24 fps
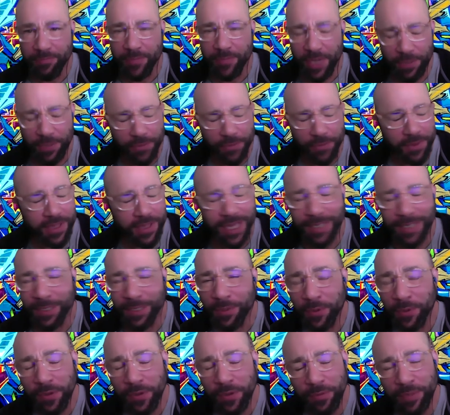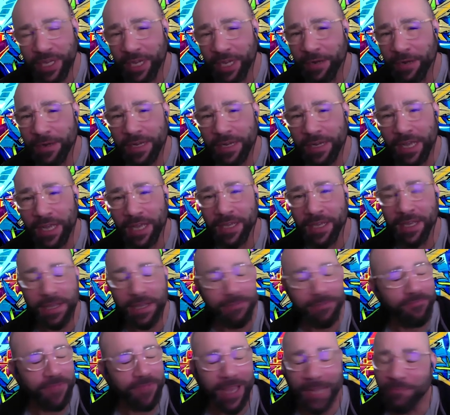And with that, Nicole
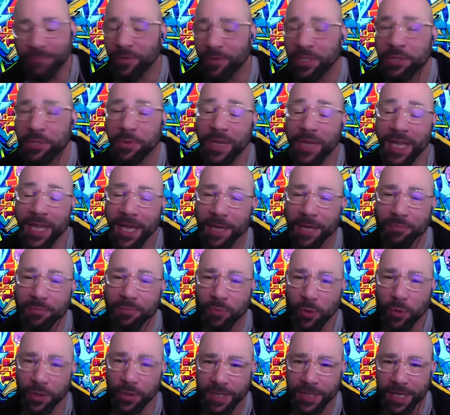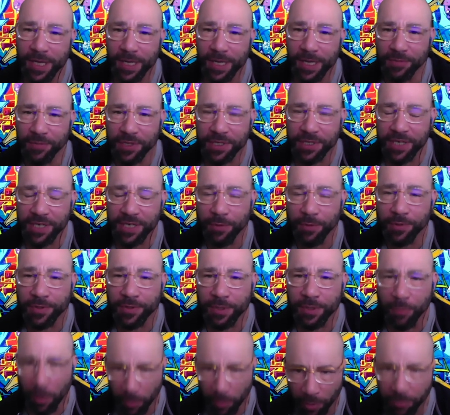McGarry, I wish we had more time to share with
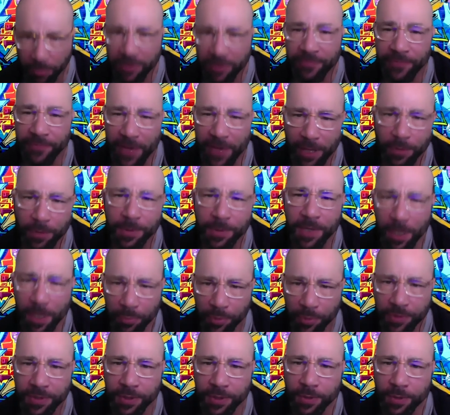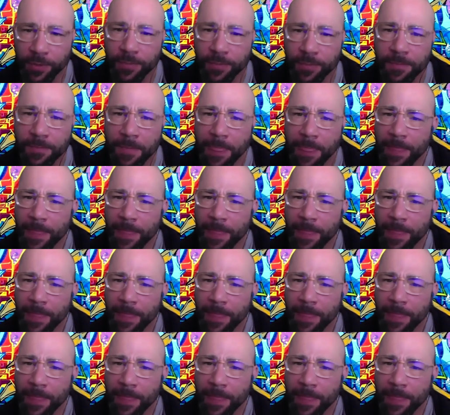you, but we'll be following up with you.